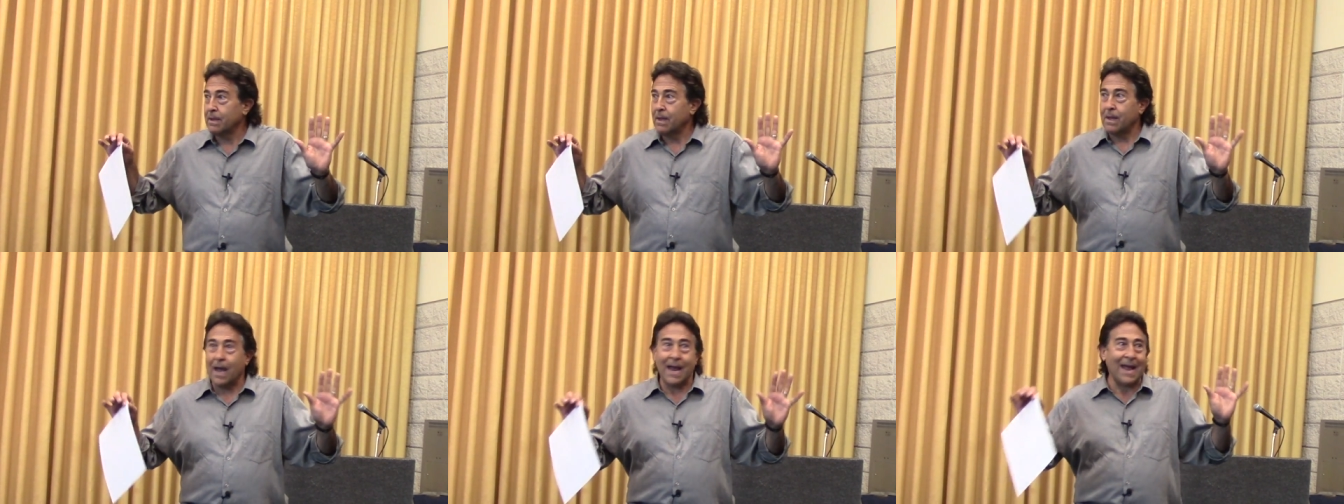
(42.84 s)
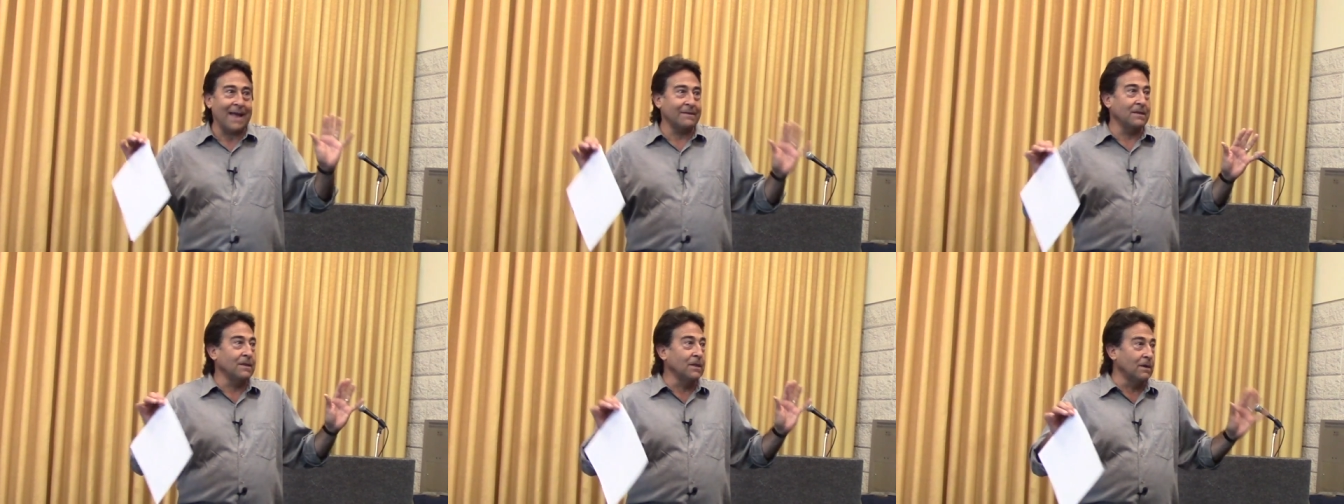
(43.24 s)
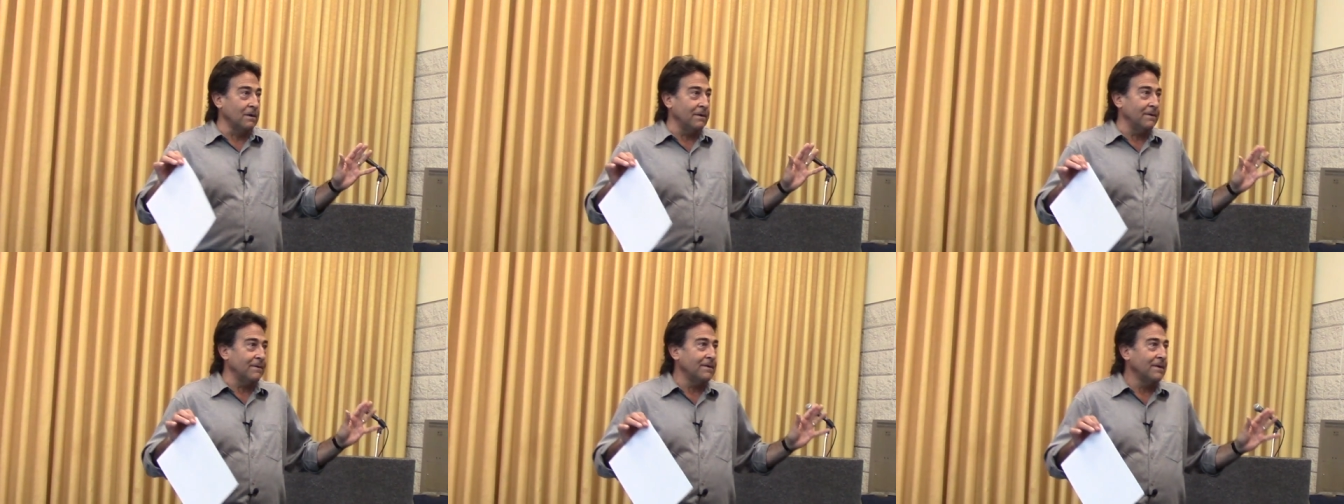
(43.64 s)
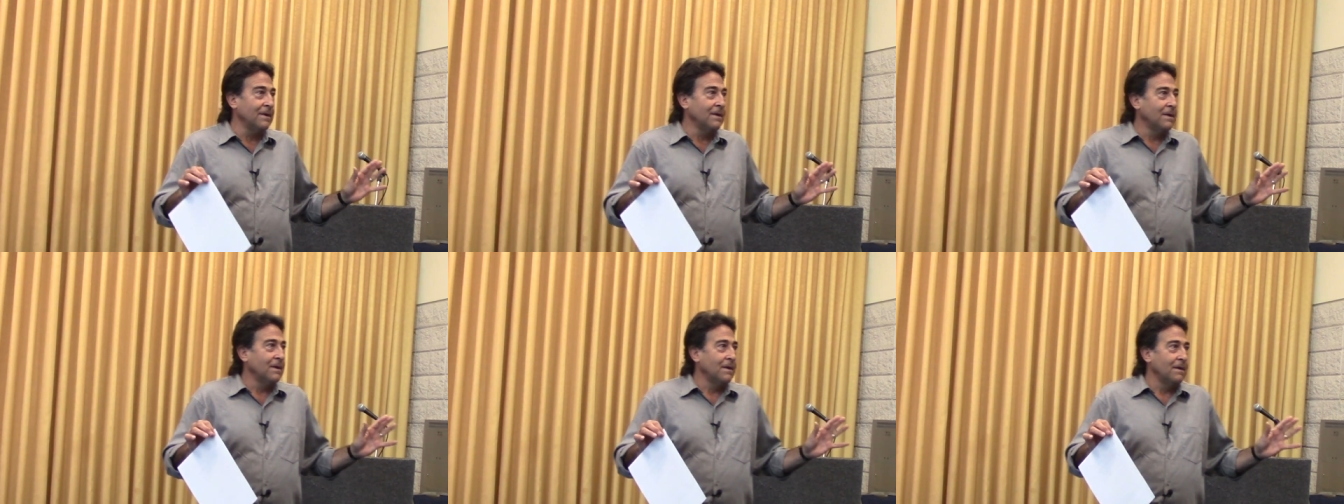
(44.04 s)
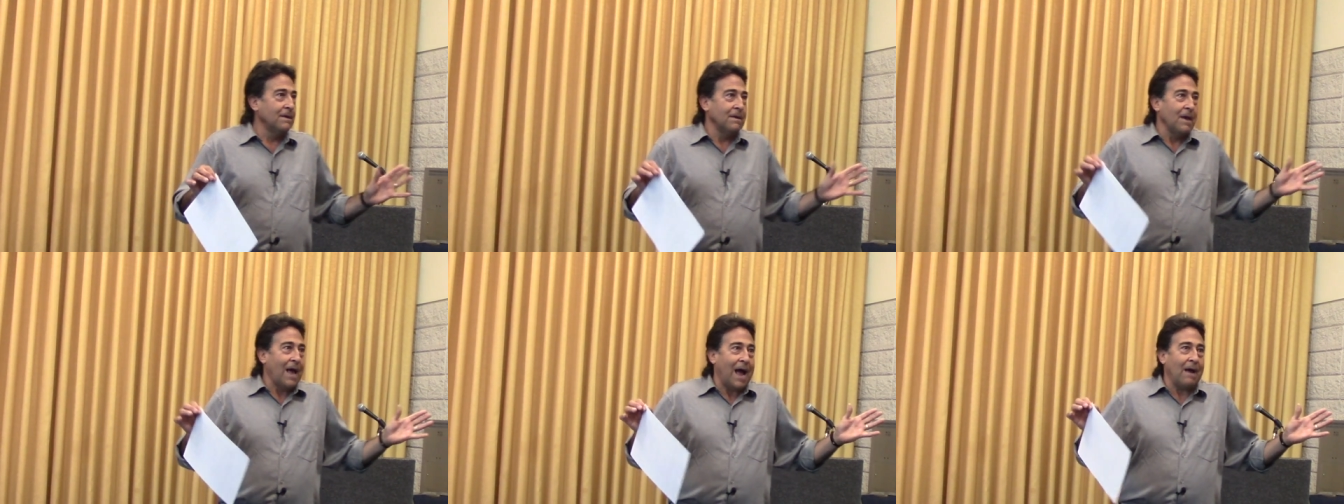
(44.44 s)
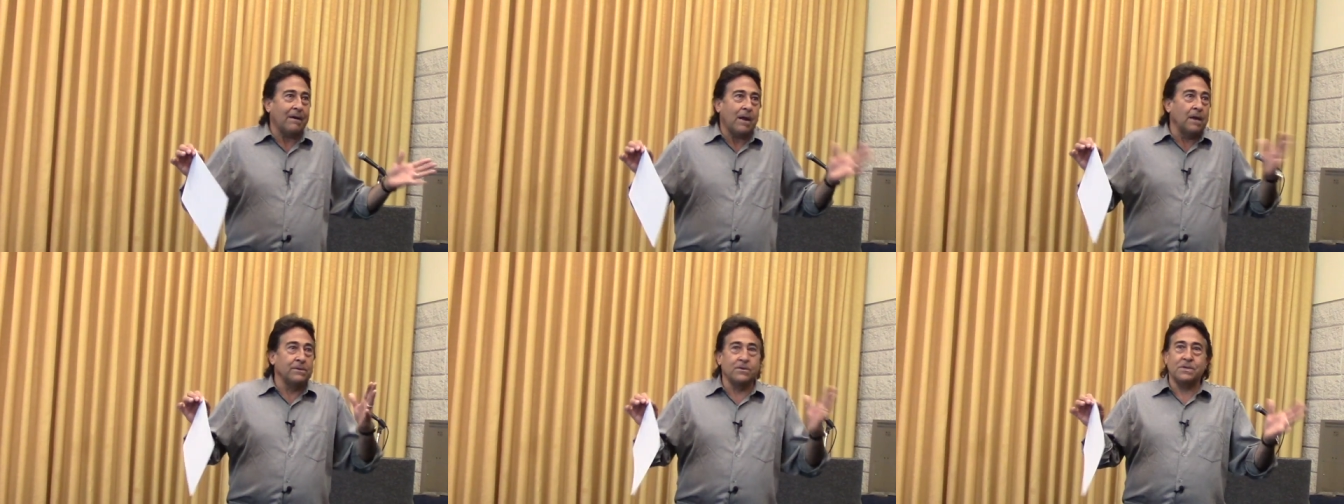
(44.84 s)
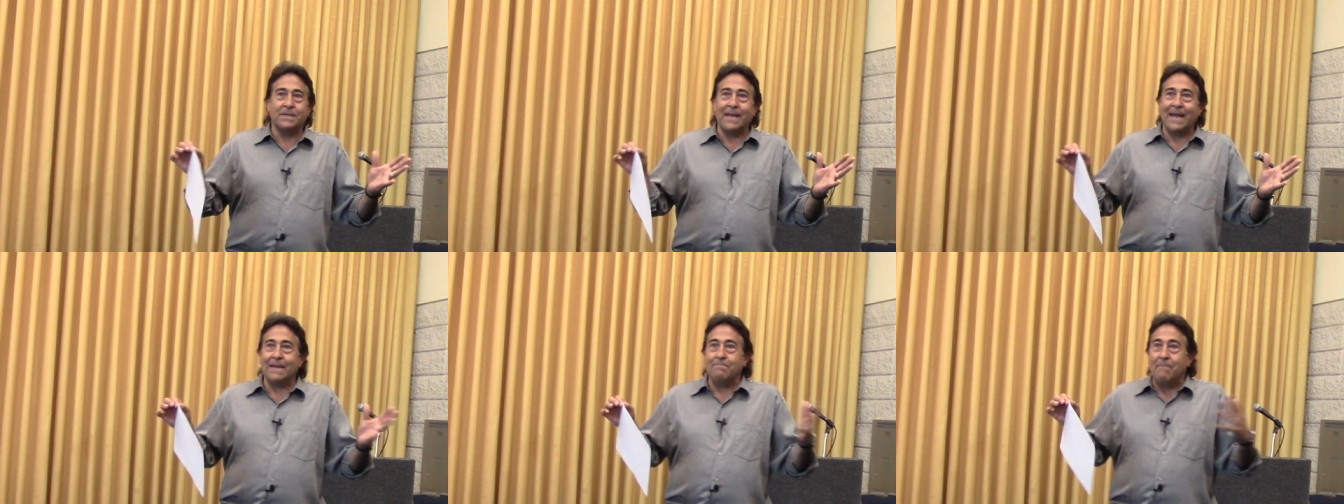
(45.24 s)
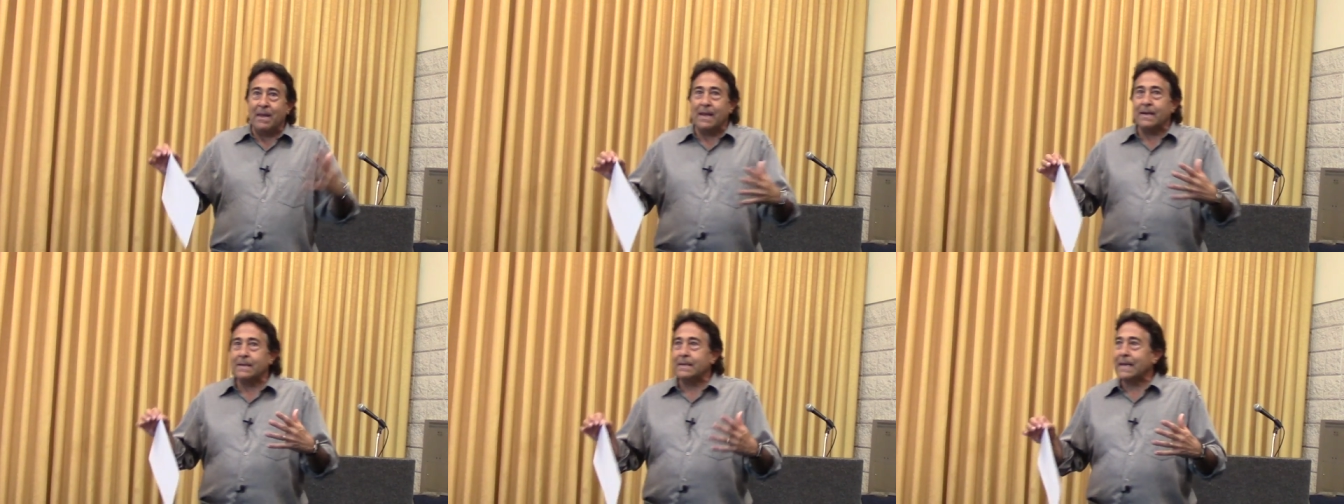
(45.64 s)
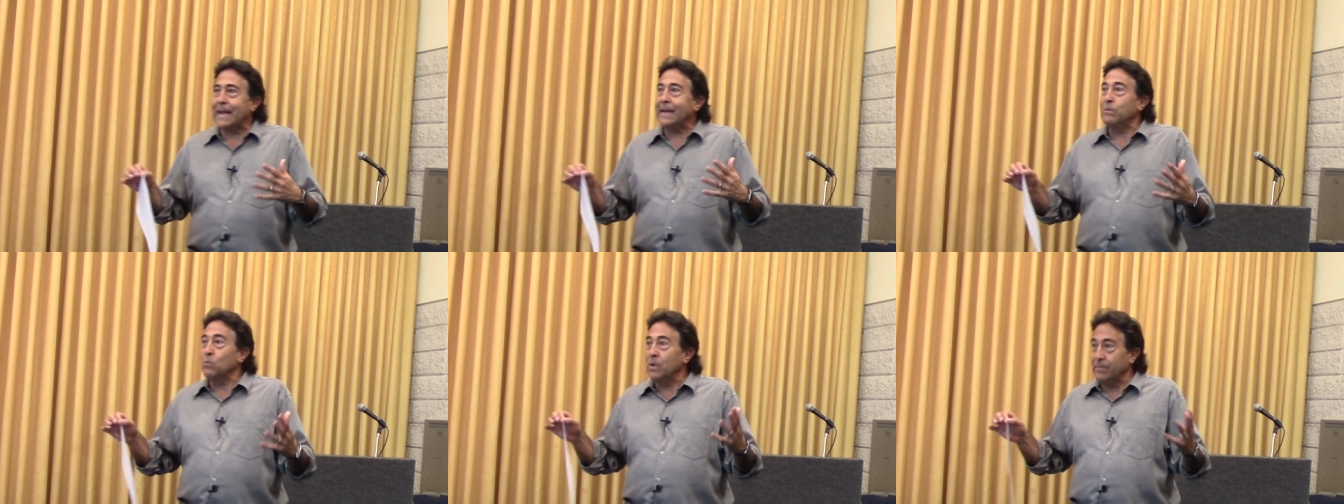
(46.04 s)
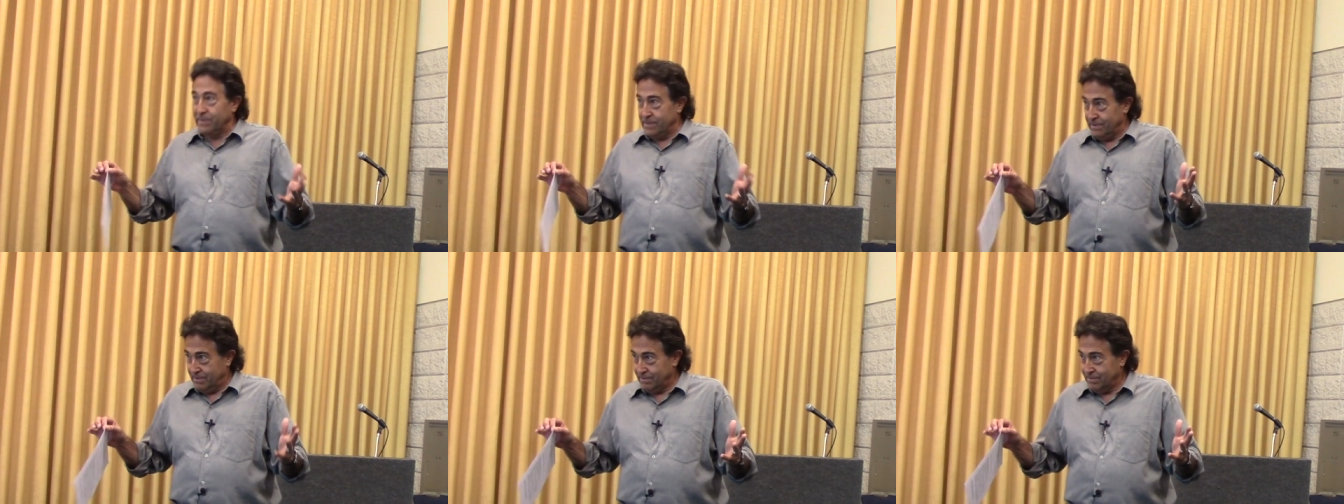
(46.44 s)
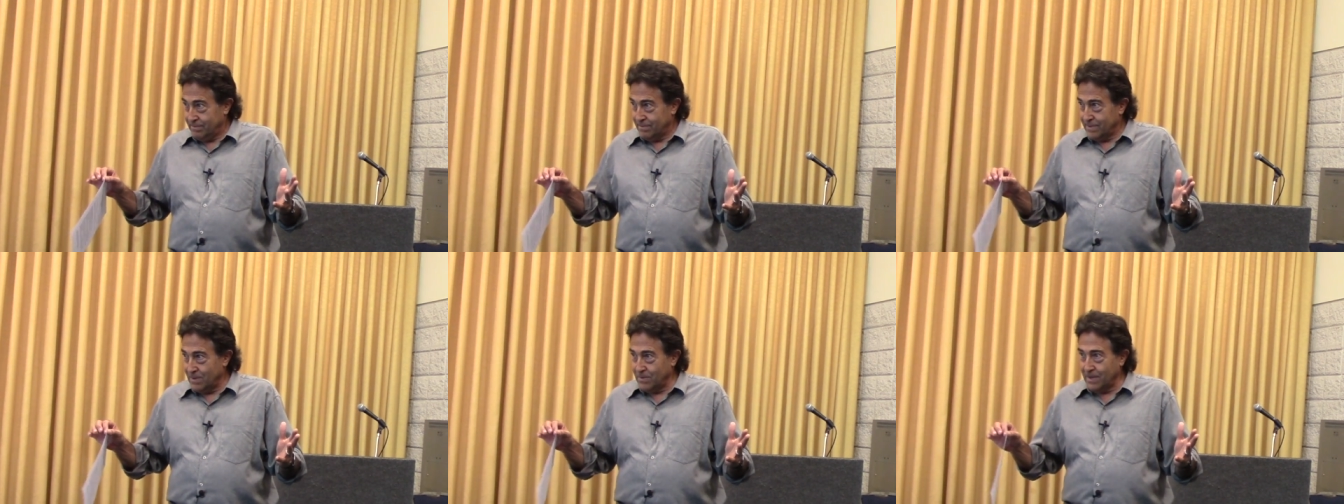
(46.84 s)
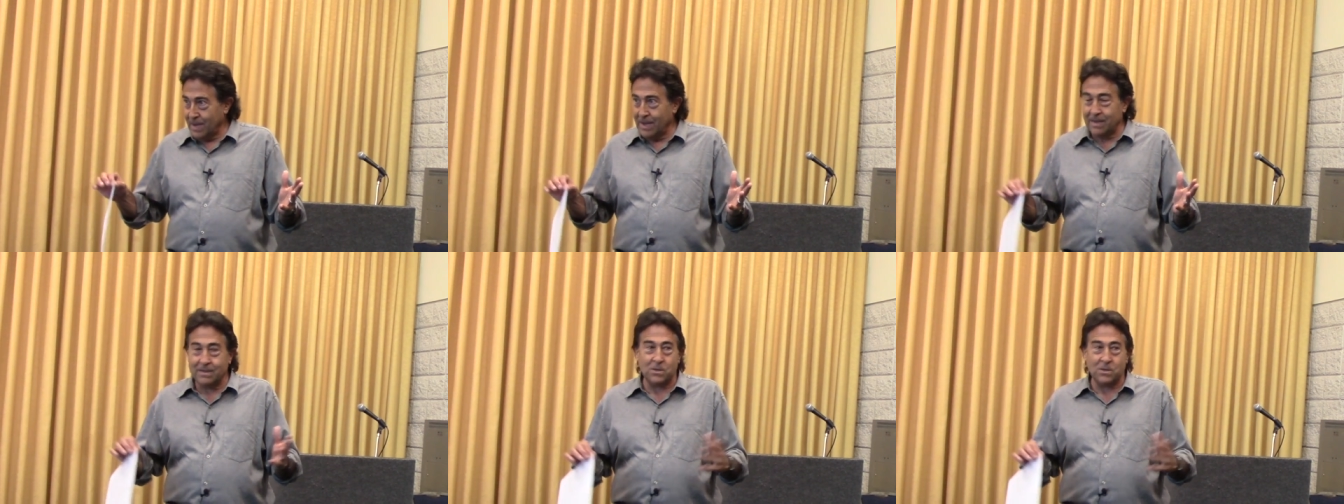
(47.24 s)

I had to learn how to understand men and women, okay?